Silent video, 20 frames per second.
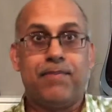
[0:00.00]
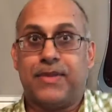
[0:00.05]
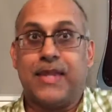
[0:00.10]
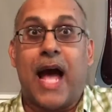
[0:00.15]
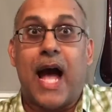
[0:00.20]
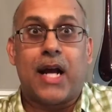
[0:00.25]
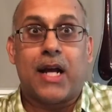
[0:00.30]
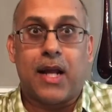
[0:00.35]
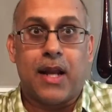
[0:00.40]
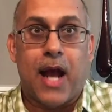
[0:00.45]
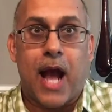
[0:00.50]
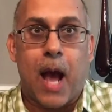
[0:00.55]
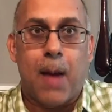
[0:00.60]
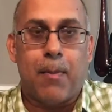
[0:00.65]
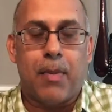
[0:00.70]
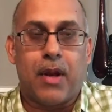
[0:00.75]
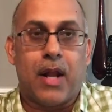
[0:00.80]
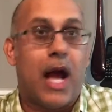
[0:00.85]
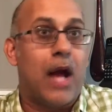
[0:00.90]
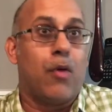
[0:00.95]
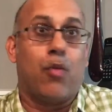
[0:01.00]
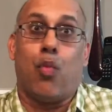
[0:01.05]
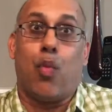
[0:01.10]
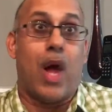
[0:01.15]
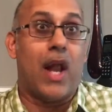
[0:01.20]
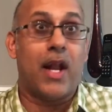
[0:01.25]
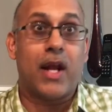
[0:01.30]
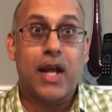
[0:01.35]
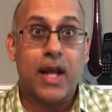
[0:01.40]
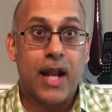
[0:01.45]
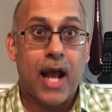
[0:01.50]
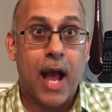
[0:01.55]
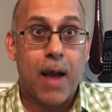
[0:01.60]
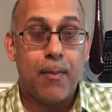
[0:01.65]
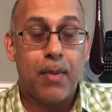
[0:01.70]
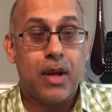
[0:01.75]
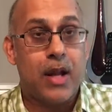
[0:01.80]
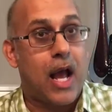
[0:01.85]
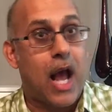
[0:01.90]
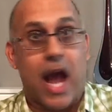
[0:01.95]
That could happen. When it could
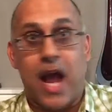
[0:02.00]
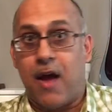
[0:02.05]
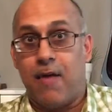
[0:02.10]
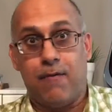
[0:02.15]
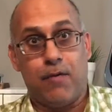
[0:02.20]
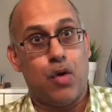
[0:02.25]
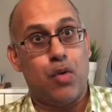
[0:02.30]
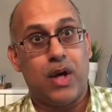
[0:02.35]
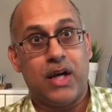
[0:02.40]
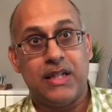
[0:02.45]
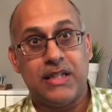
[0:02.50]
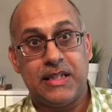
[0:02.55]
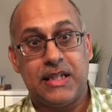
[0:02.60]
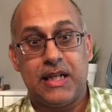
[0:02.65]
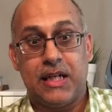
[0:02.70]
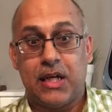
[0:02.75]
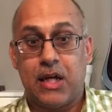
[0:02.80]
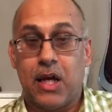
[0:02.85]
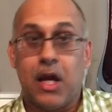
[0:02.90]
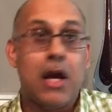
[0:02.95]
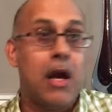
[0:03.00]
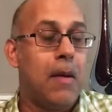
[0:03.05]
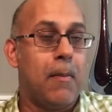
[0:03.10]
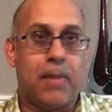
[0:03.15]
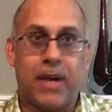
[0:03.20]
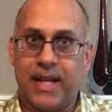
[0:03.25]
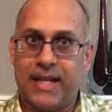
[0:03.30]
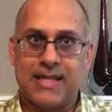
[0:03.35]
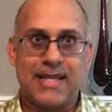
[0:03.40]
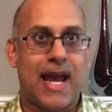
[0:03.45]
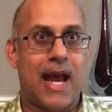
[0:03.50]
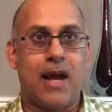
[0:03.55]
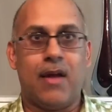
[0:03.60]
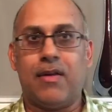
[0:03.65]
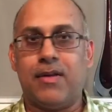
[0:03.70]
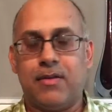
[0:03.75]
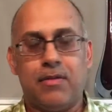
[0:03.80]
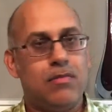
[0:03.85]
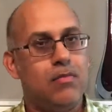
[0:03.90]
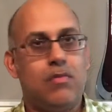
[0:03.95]
happen, I have no idea, but it
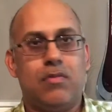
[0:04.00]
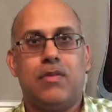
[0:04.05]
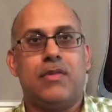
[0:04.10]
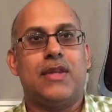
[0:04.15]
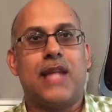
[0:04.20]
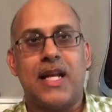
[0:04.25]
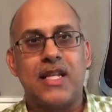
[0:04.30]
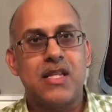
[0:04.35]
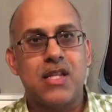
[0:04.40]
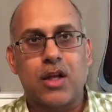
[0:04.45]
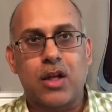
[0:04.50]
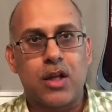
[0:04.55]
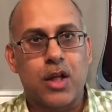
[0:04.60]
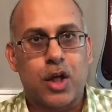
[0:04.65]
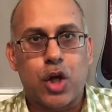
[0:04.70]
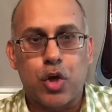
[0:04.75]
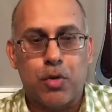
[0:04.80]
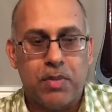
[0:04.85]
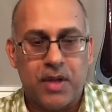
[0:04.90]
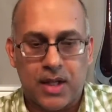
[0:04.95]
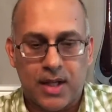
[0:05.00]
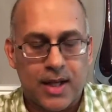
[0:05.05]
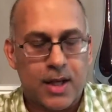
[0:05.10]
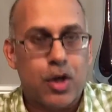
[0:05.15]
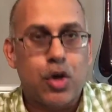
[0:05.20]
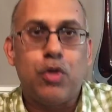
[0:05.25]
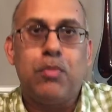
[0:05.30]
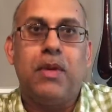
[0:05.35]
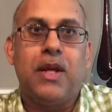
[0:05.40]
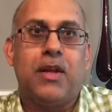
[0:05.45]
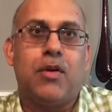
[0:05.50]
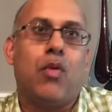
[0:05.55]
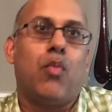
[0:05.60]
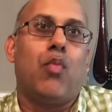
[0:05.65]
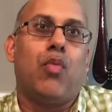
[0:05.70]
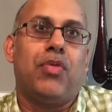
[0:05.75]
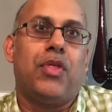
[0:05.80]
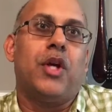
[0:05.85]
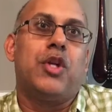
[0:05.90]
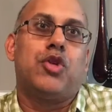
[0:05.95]
could be
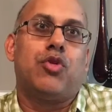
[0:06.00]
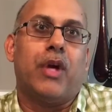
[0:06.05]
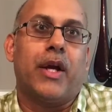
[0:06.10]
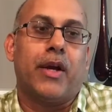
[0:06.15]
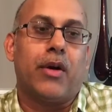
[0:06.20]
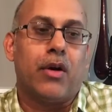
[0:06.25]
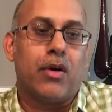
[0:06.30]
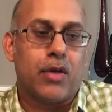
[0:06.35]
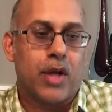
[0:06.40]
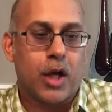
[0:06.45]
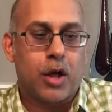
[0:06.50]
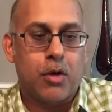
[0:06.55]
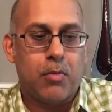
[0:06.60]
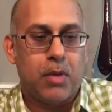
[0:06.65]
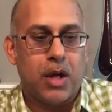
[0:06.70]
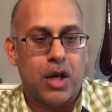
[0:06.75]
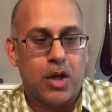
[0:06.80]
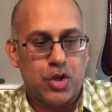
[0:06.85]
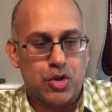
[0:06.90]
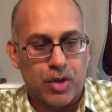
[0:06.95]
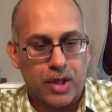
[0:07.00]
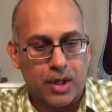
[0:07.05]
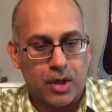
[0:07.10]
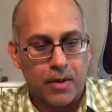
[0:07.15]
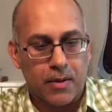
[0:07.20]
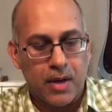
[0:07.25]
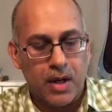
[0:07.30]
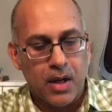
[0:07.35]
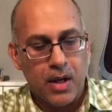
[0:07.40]
the trigger. That could be a trigger.